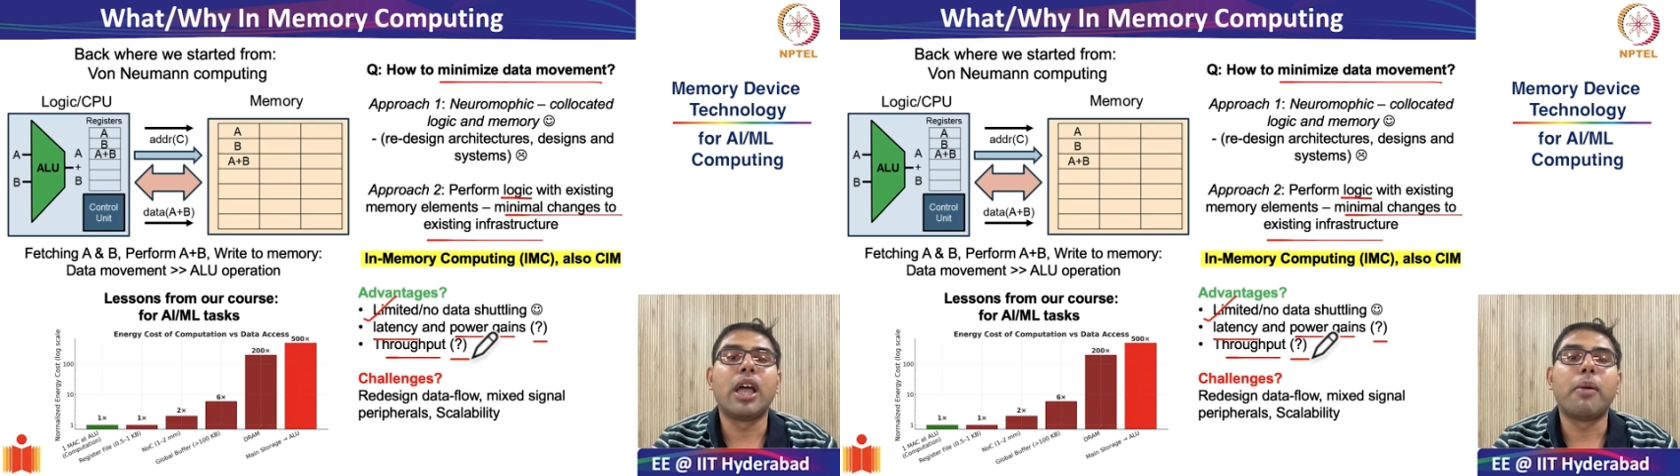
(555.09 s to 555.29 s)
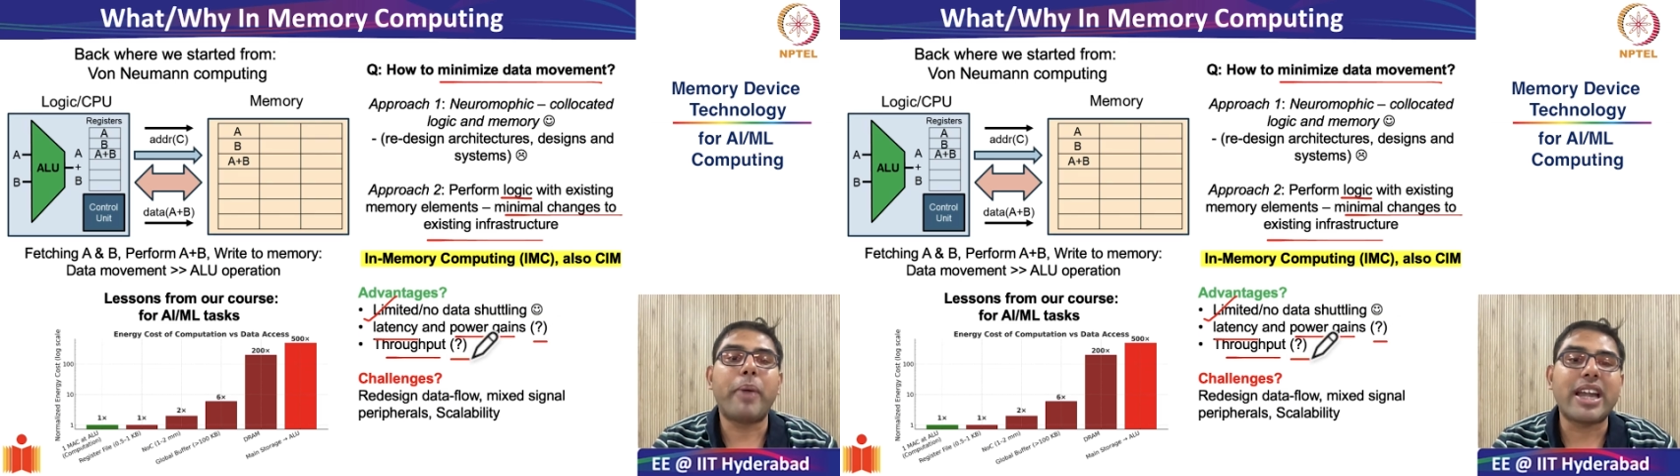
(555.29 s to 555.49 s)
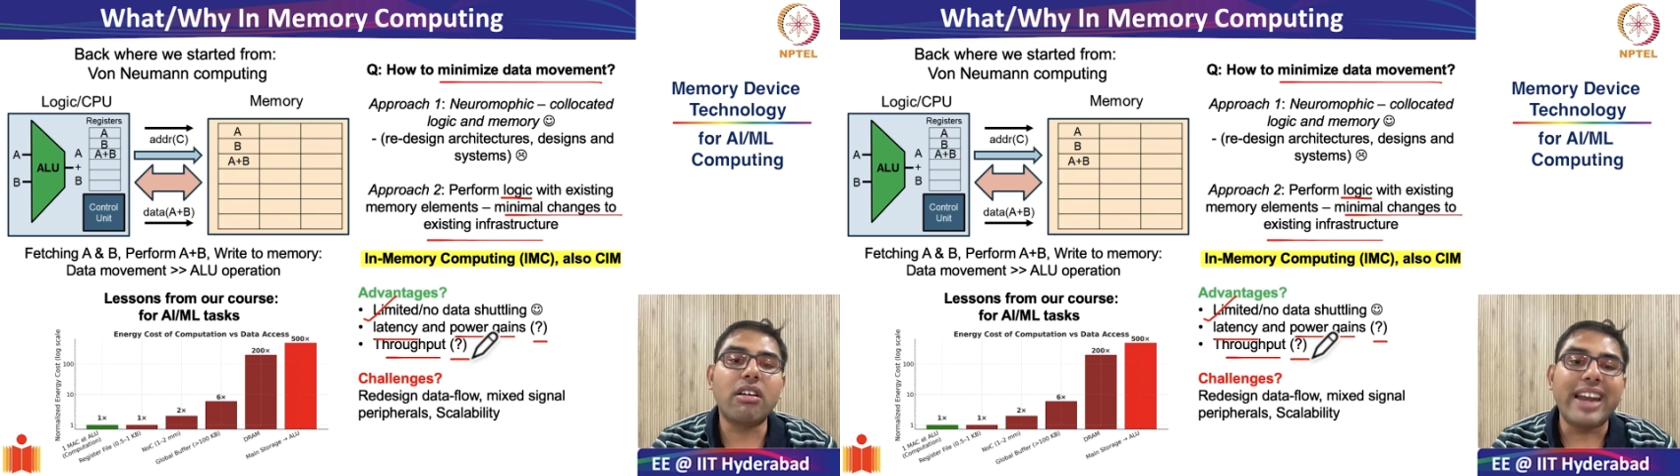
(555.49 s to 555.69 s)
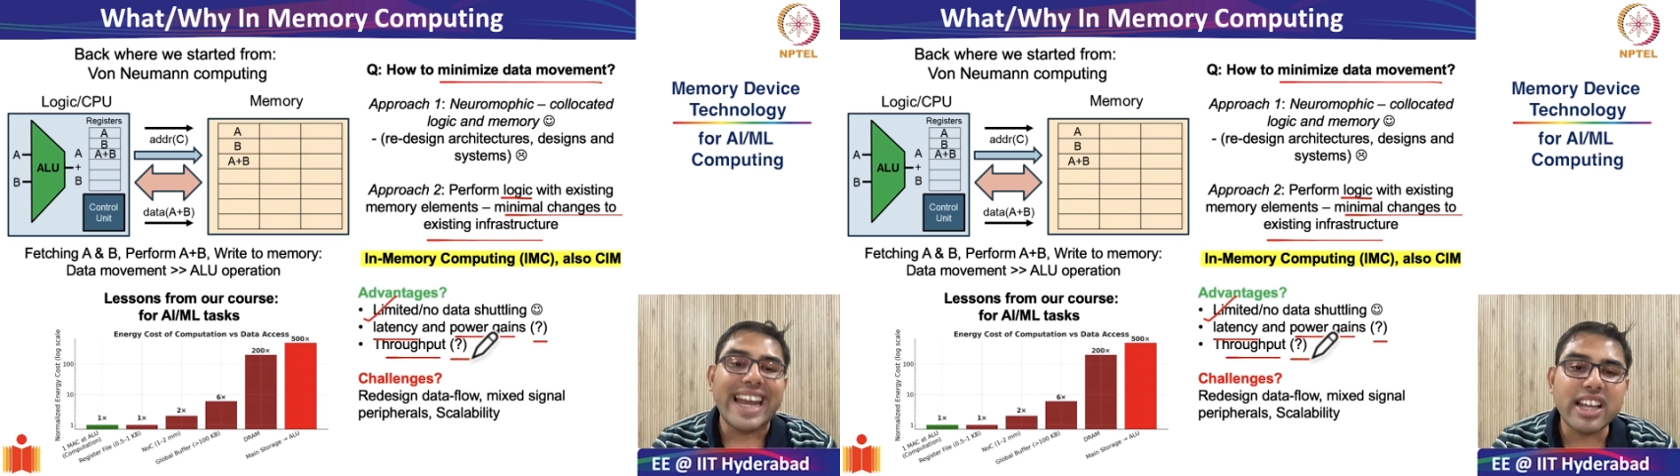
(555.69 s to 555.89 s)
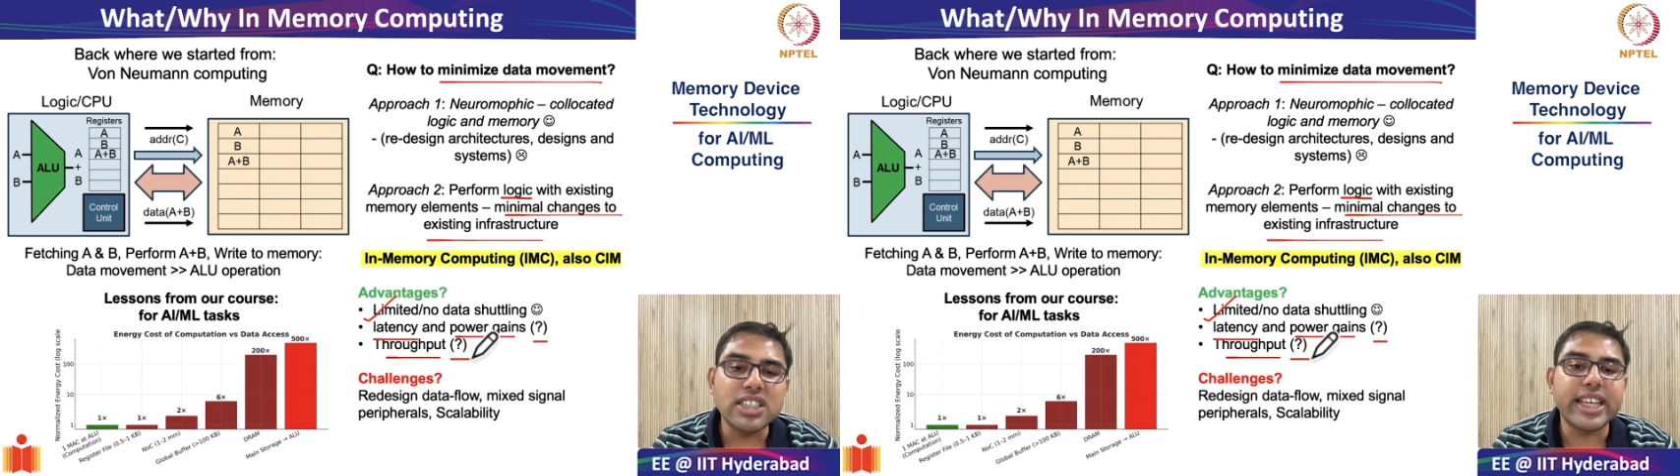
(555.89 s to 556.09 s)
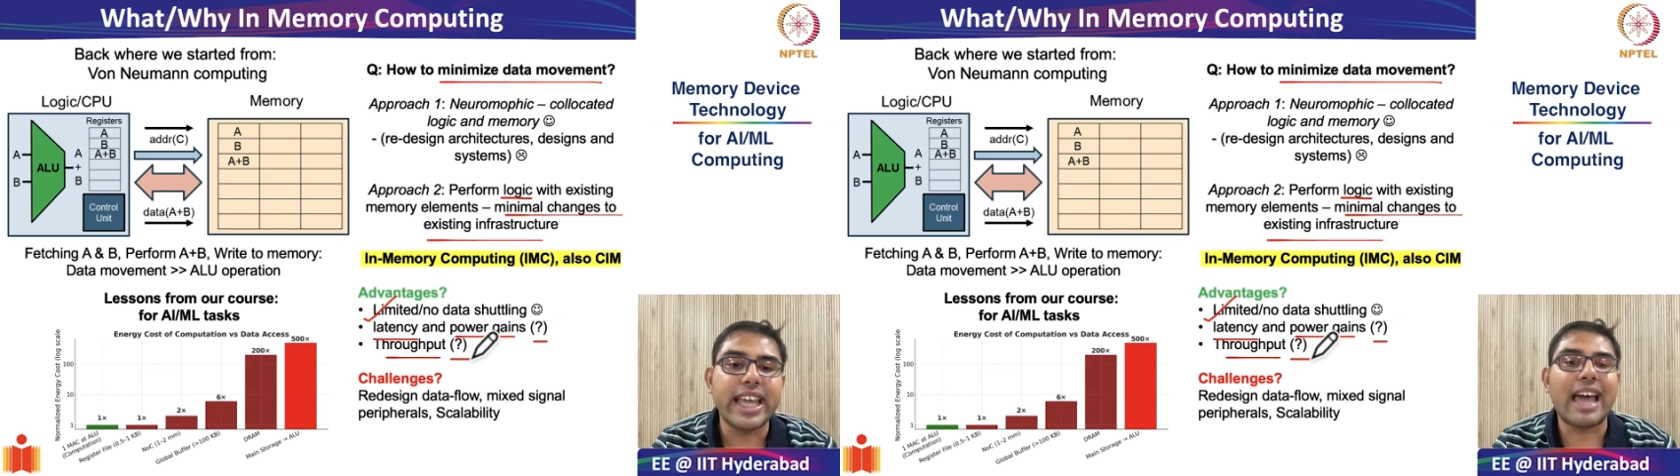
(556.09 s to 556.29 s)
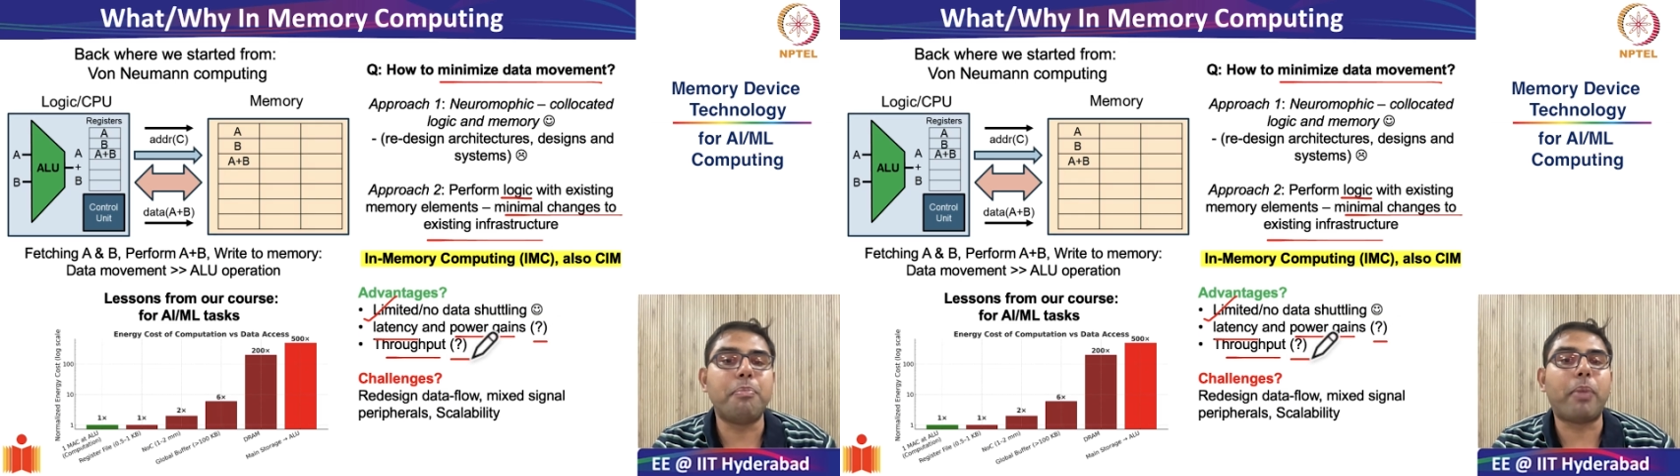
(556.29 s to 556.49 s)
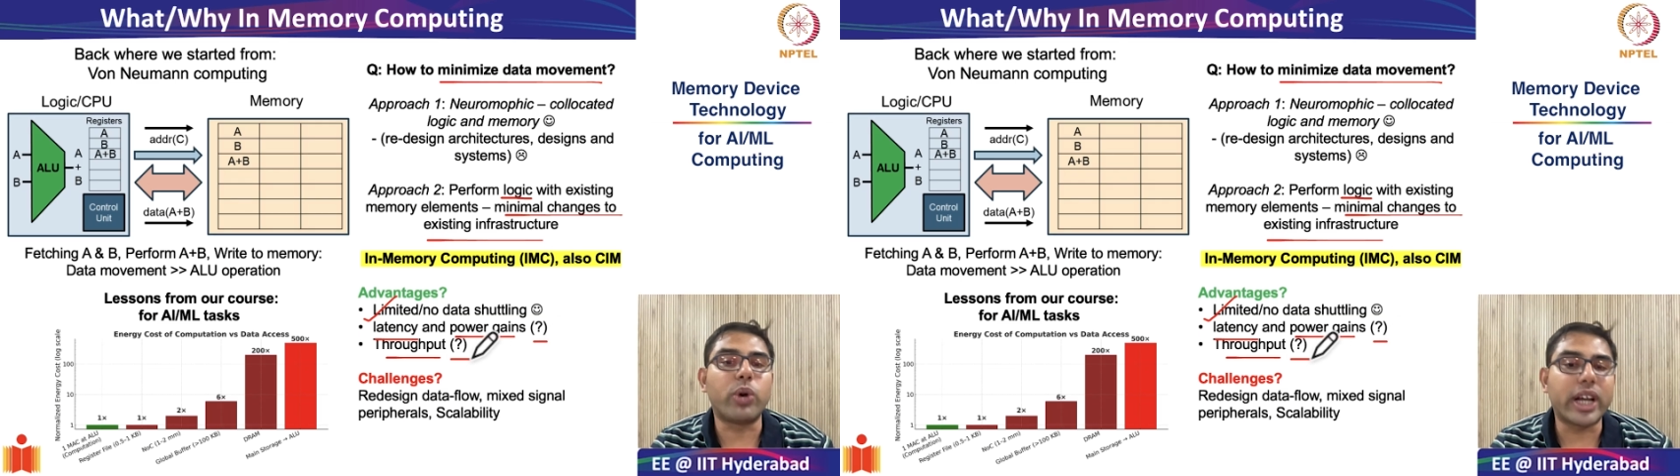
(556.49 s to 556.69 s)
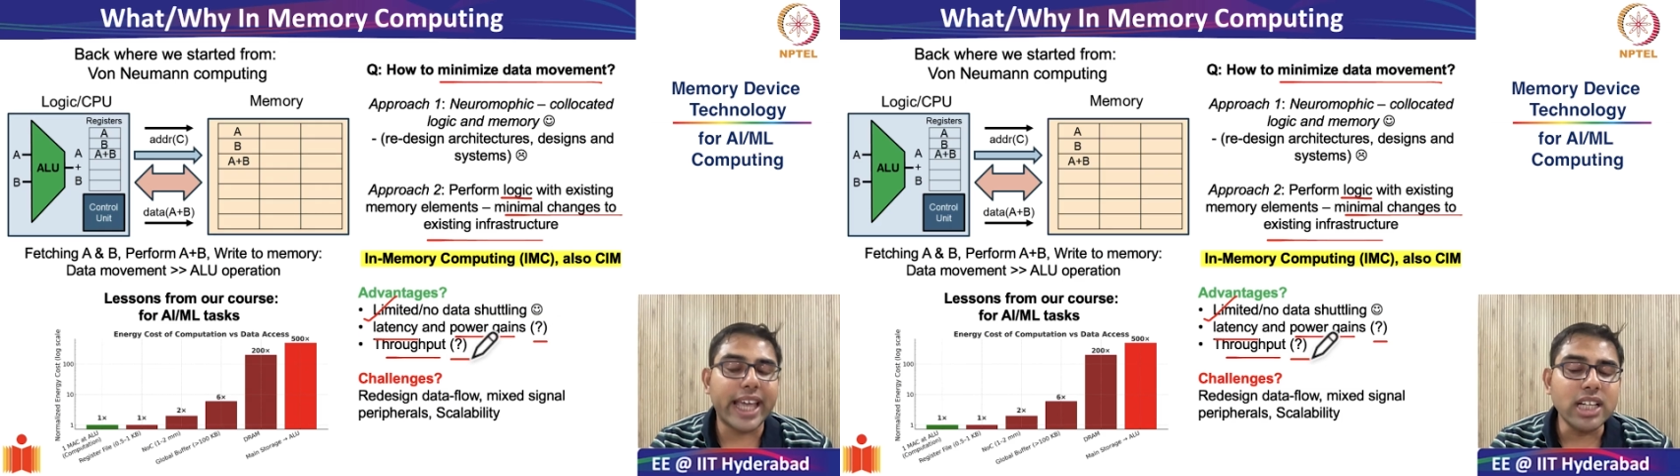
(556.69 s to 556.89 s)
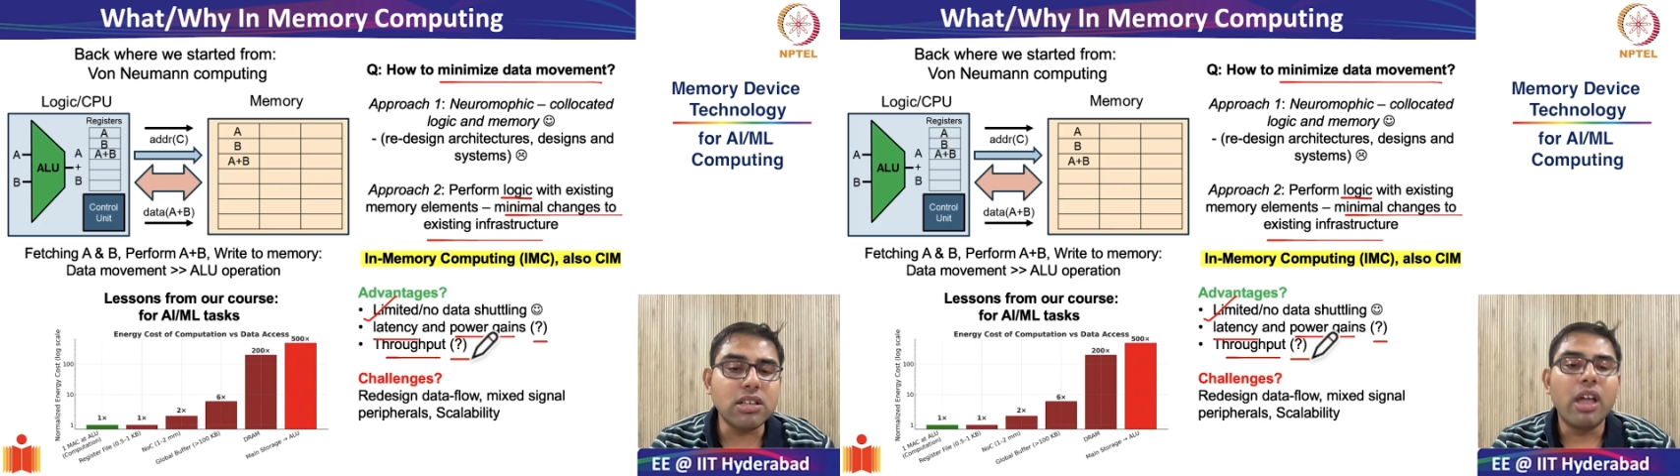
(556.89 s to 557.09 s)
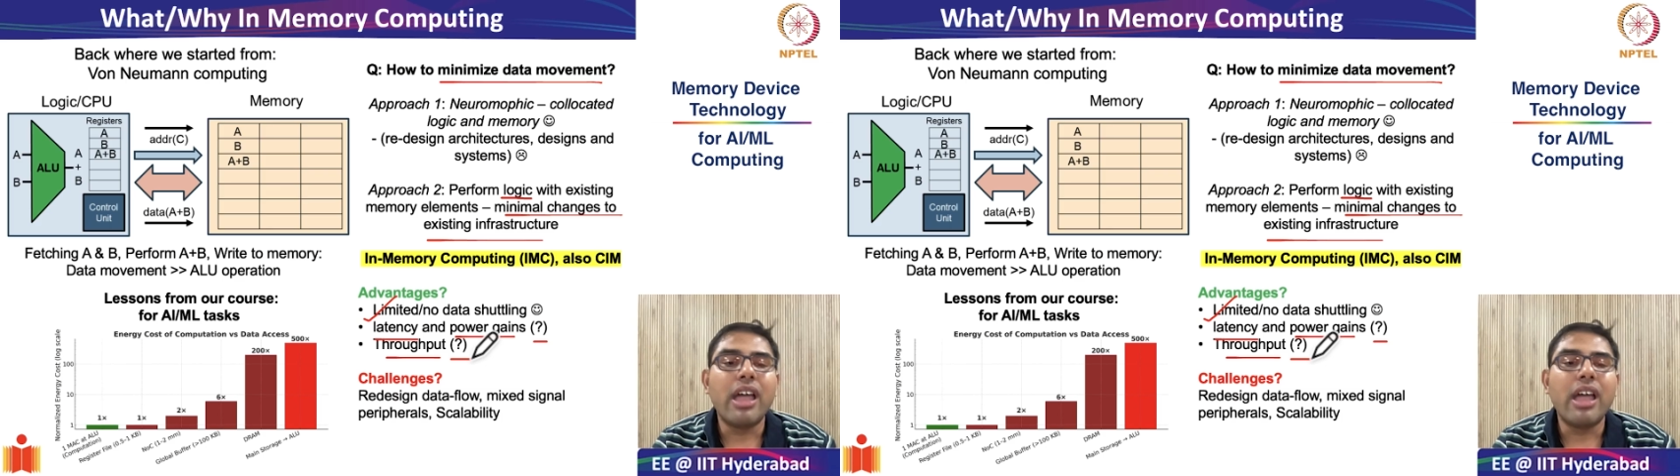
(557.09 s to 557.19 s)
better latency and power gains.